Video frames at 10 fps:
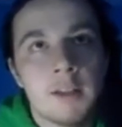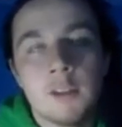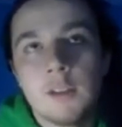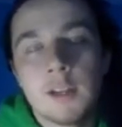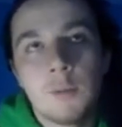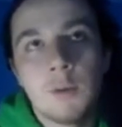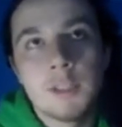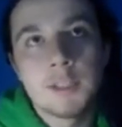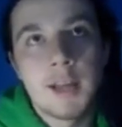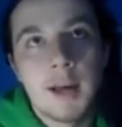you look at what he's
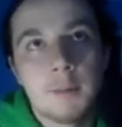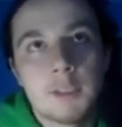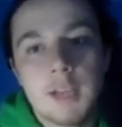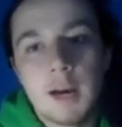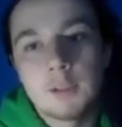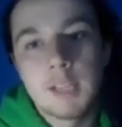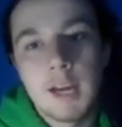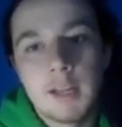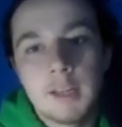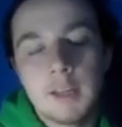accomplished
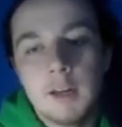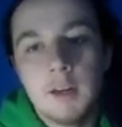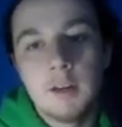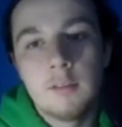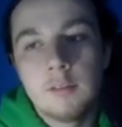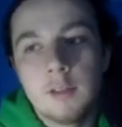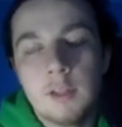outside of,